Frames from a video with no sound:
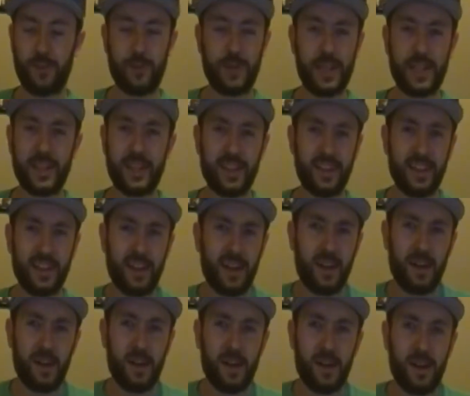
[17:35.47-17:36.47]
I'm like,
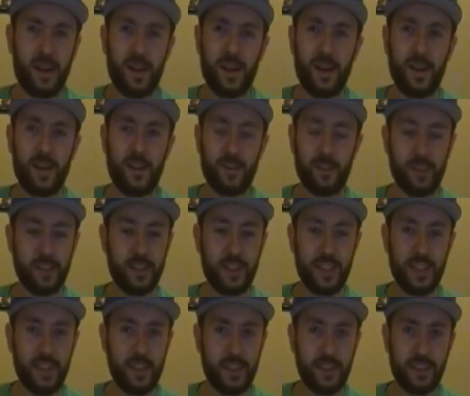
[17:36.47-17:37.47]

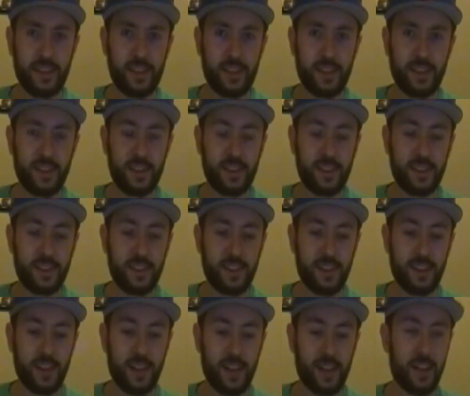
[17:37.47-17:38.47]
really?
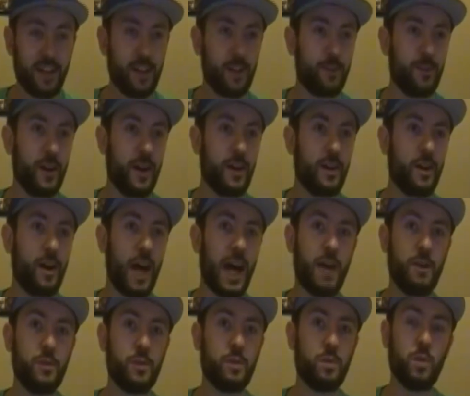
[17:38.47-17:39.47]
I kind of found
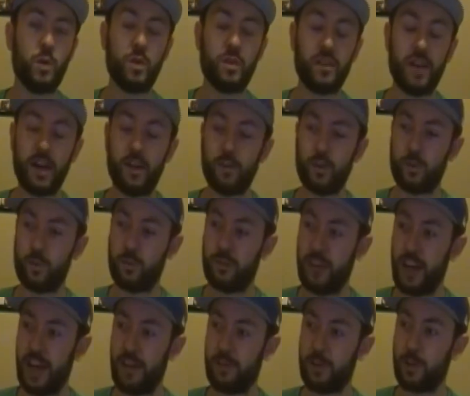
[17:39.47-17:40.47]
I was more I was
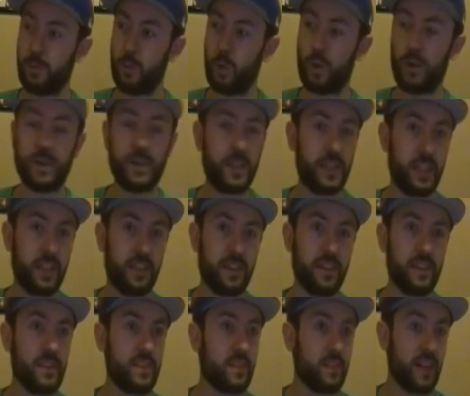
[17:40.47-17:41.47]
laughing more at
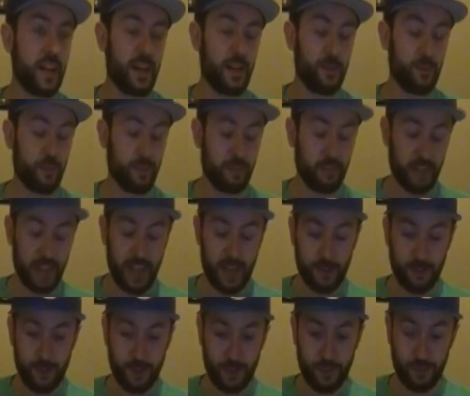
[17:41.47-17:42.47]
Ethan's laugh
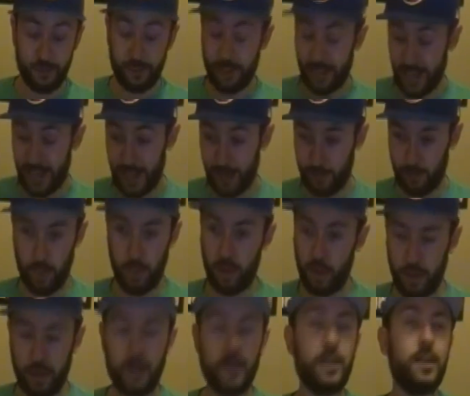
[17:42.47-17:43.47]
laugh laugh.
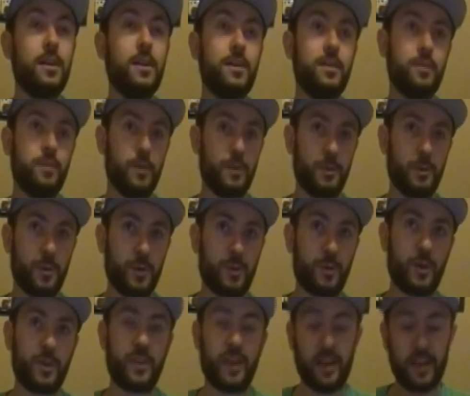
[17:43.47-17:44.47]
Blah. Let me
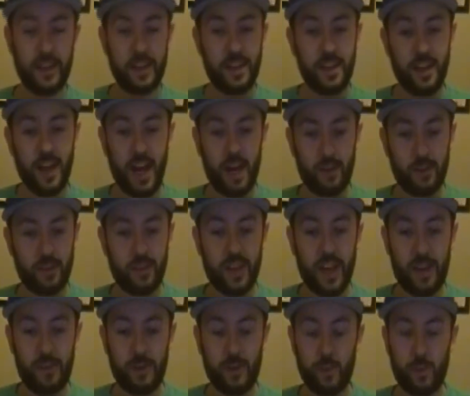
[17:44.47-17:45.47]
rephrase that. I was
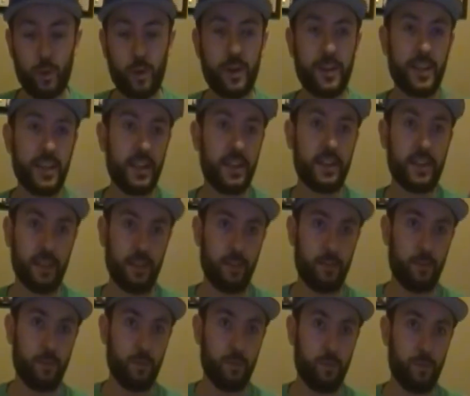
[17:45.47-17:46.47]
laughing more at Ethan
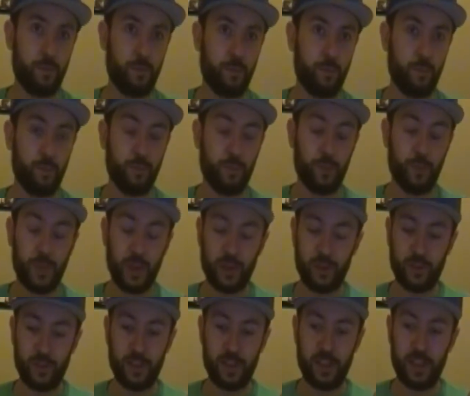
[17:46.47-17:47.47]

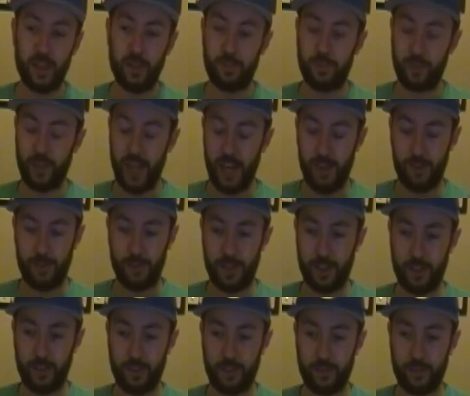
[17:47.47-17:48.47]
because of he, him laughing.